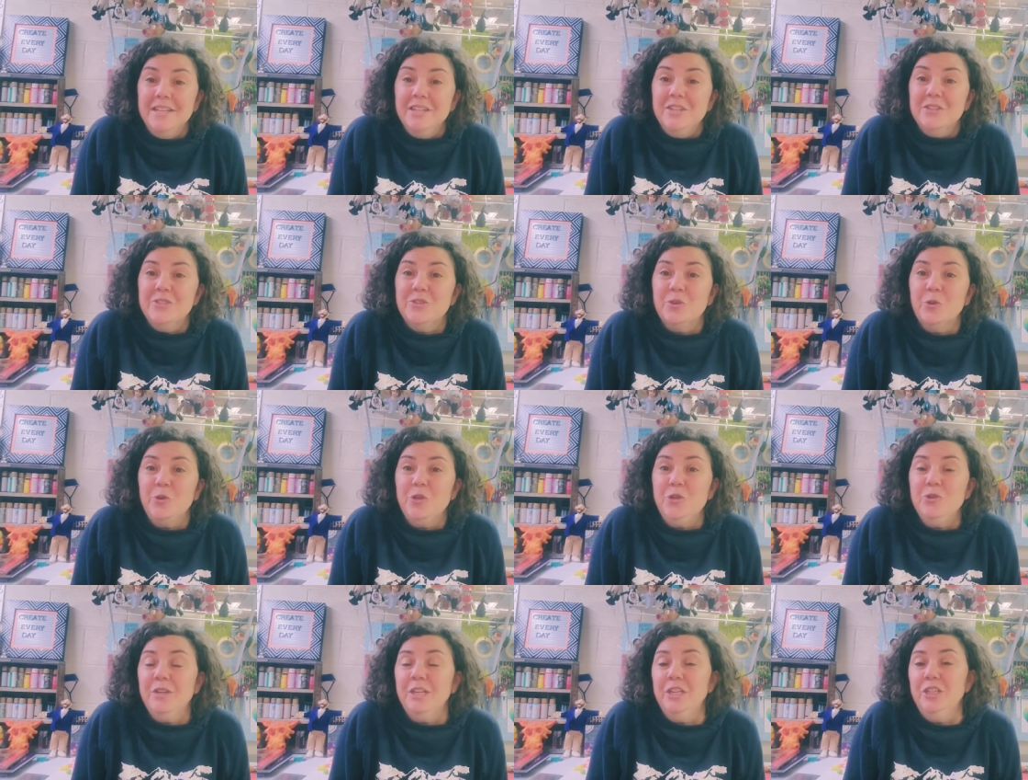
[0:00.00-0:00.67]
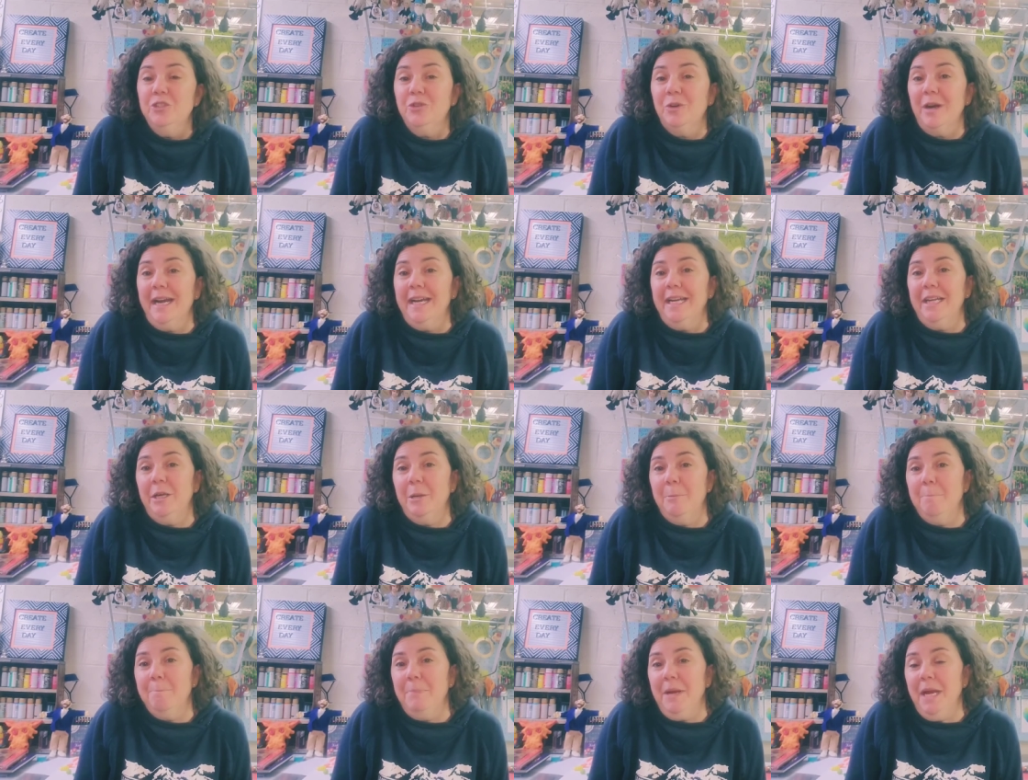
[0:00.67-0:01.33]
So you can try and
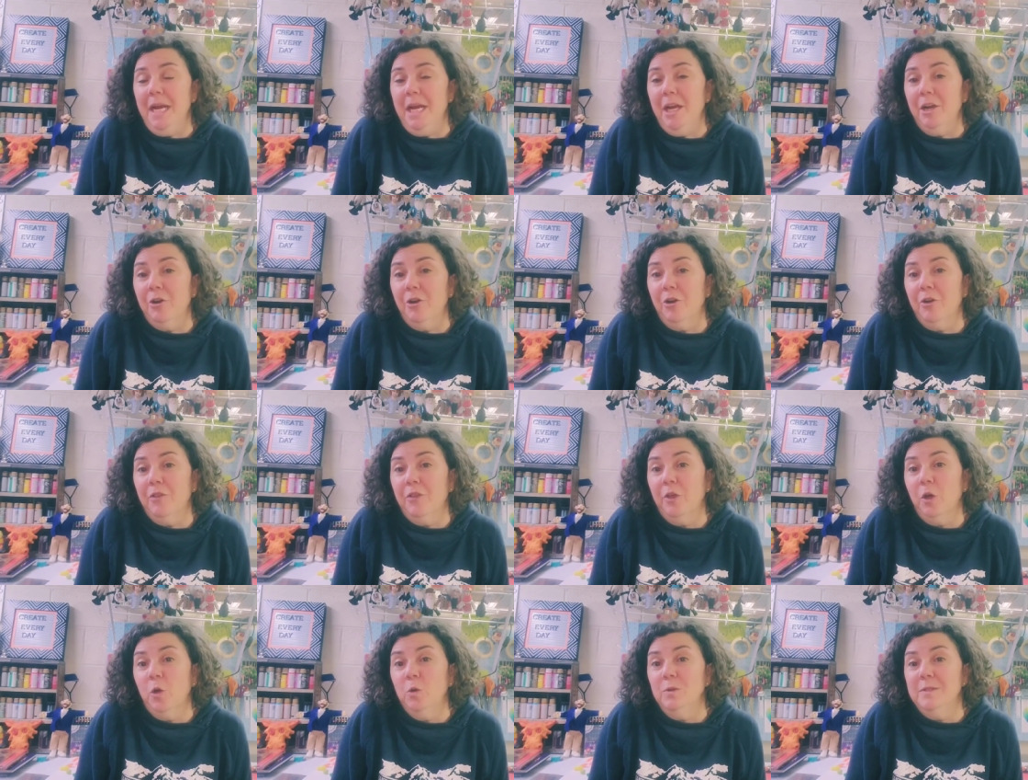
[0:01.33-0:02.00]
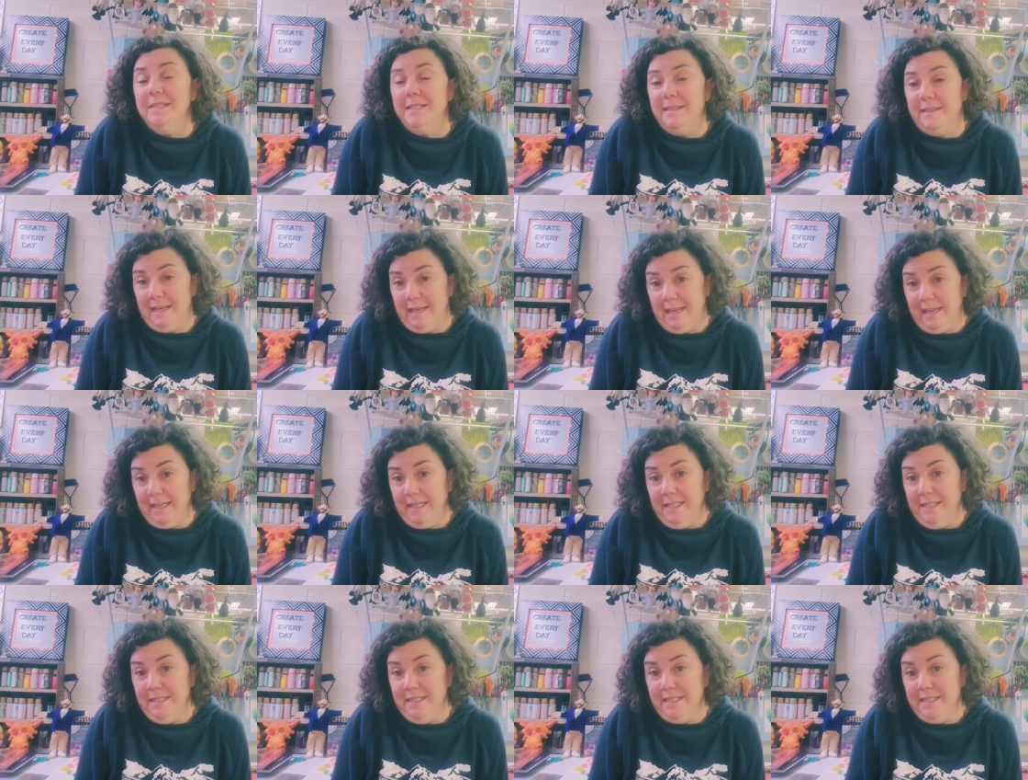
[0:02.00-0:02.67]
compare those
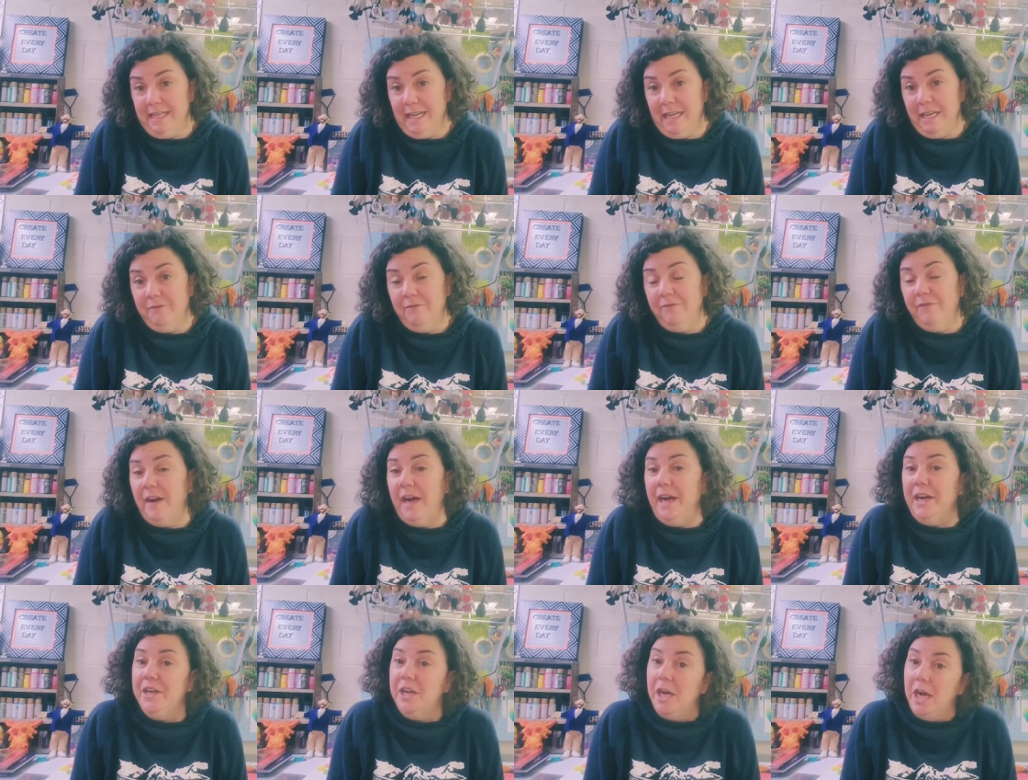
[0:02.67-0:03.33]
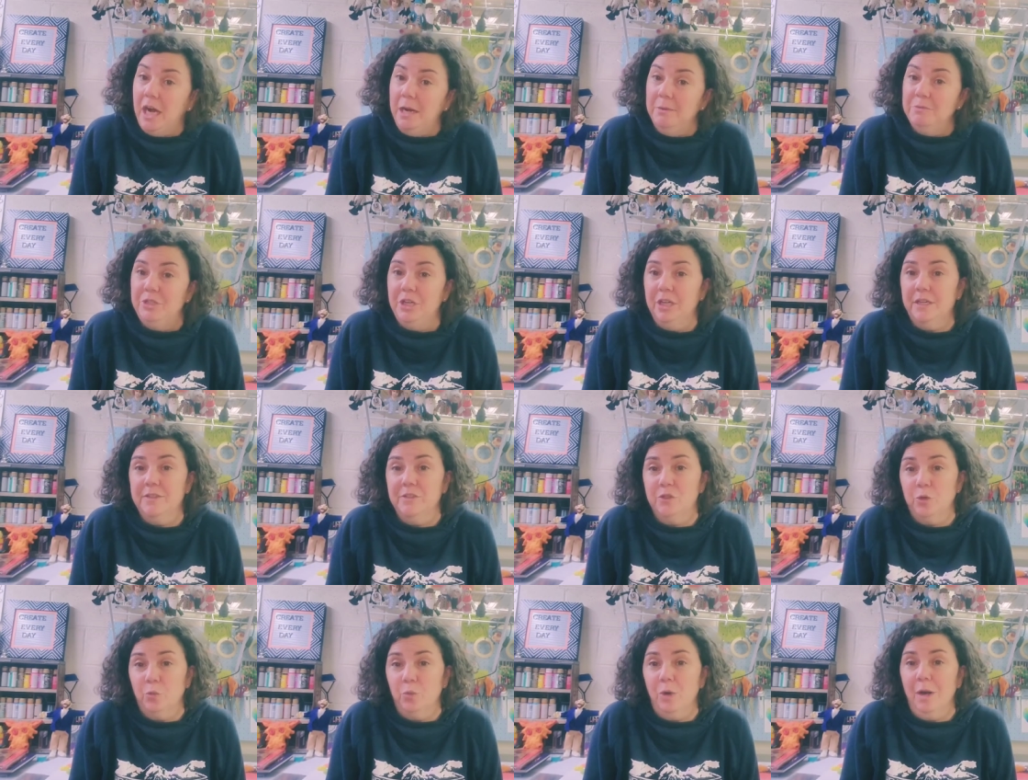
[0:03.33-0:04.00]
things and find objects
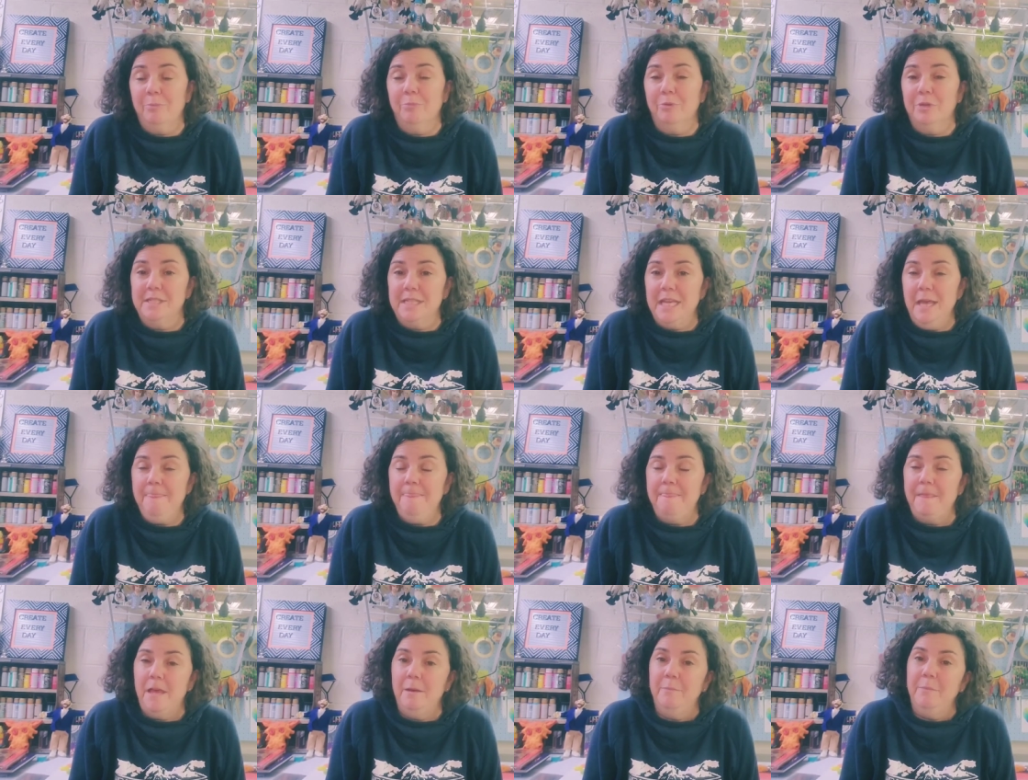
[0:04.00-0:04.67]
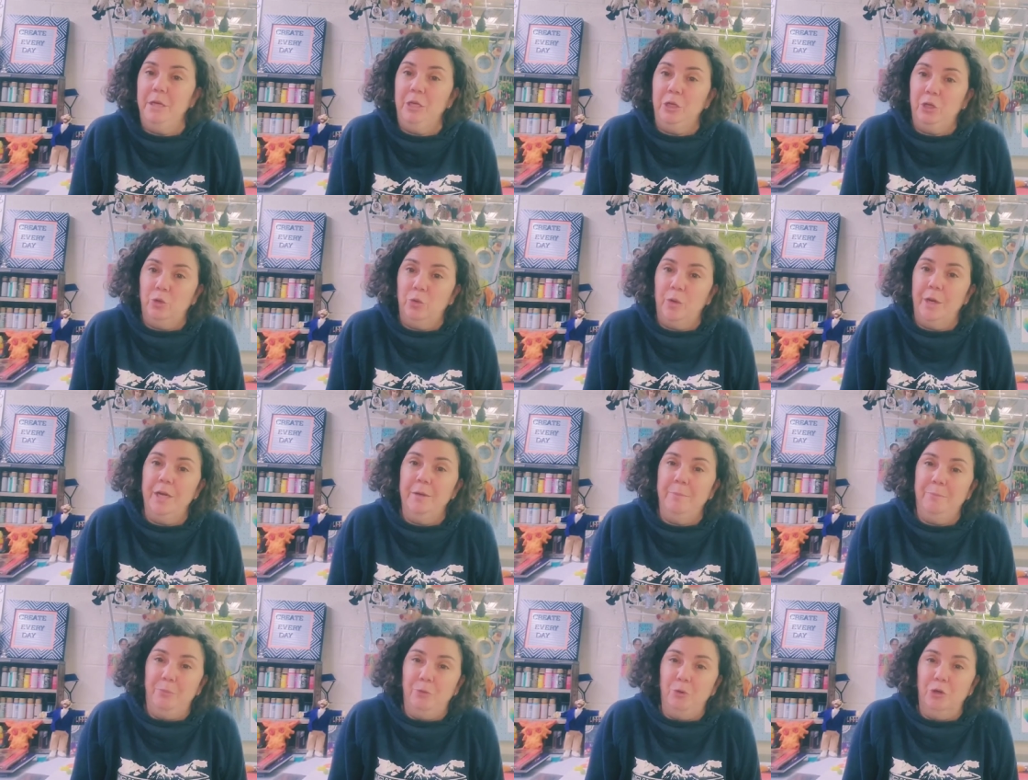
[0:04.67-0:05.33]
to represent them and
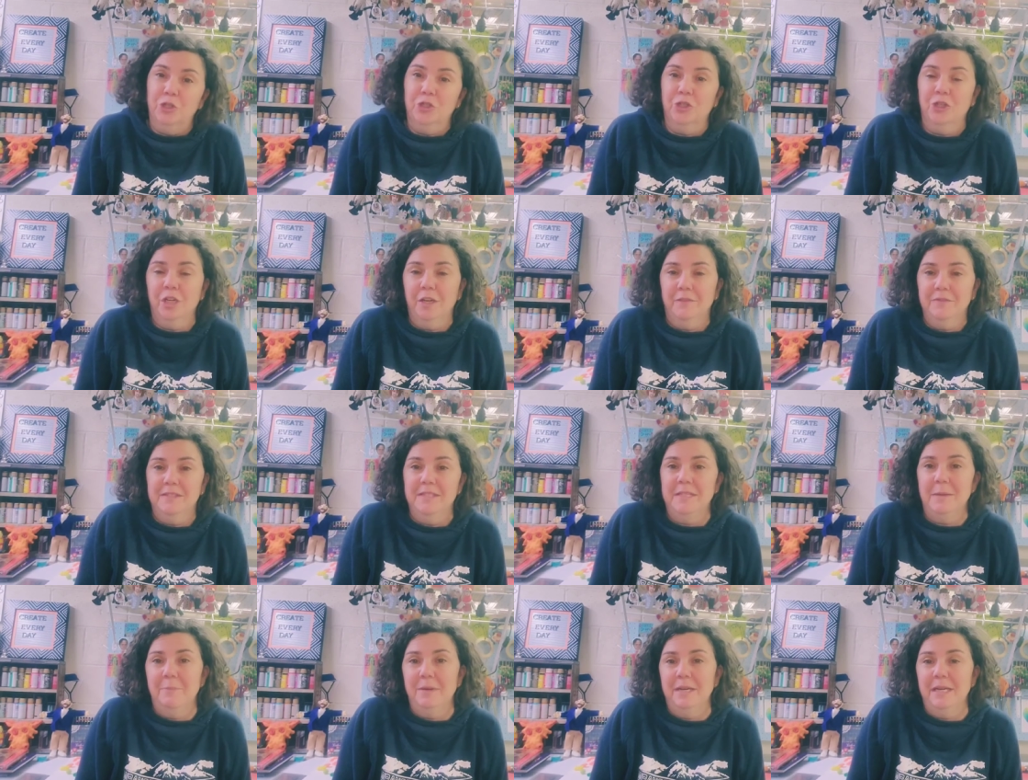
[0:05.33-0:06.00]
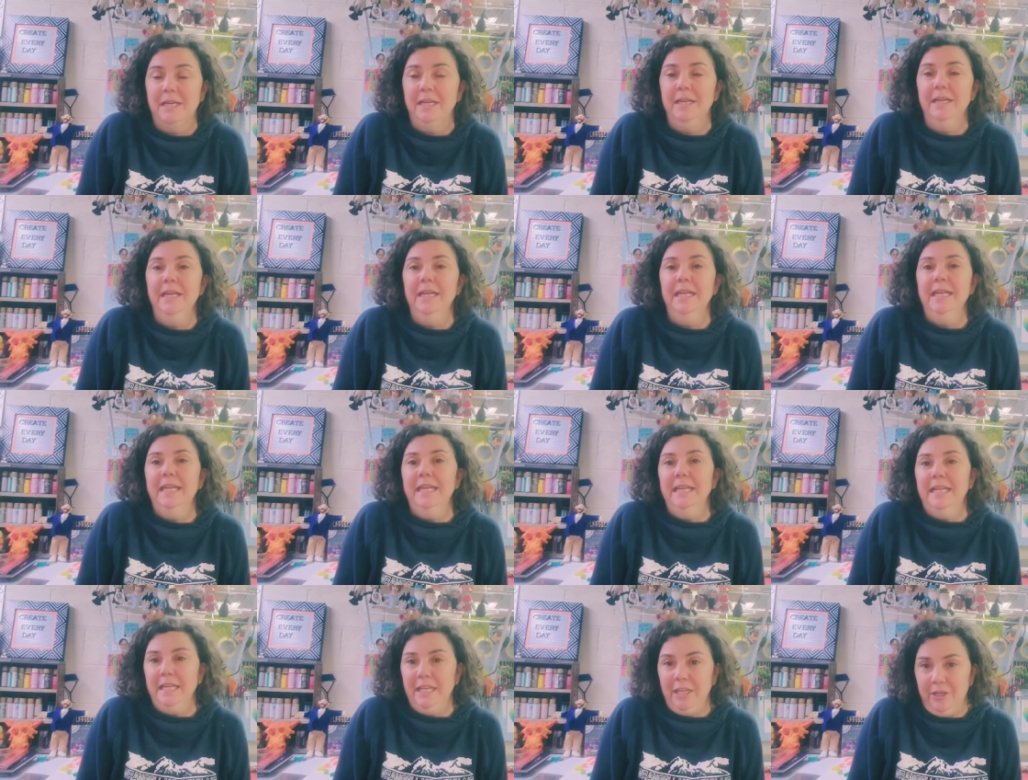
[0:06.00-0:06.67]
create a portrait of somebody
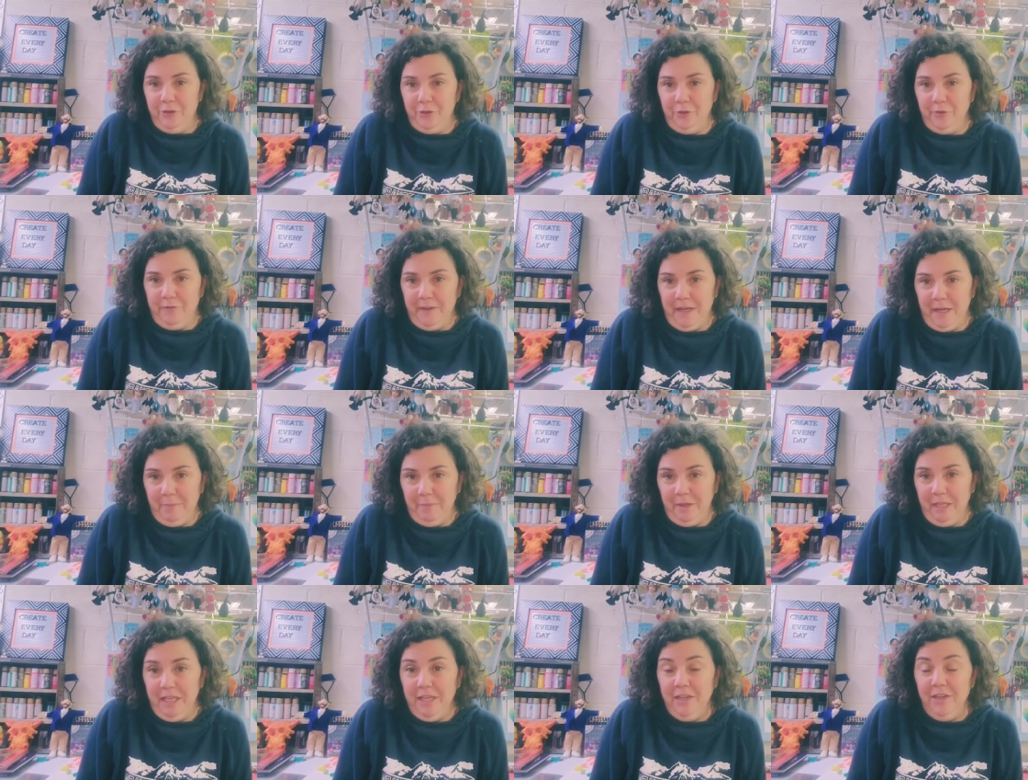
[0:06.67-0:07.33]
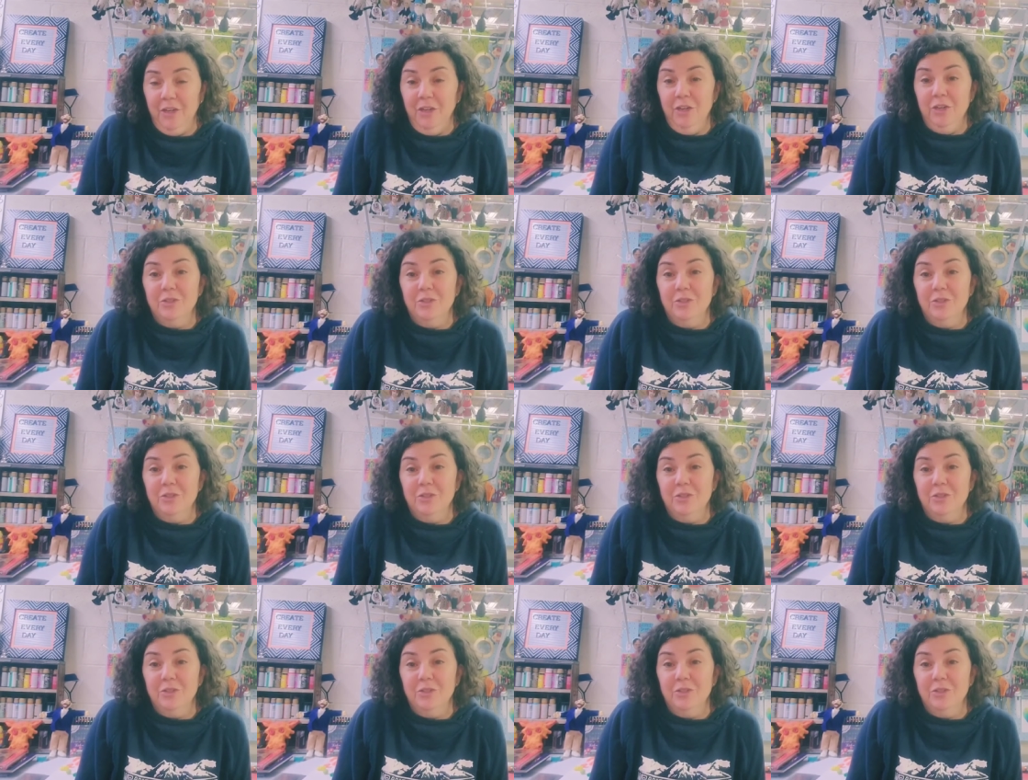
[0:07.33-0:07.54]
in your family.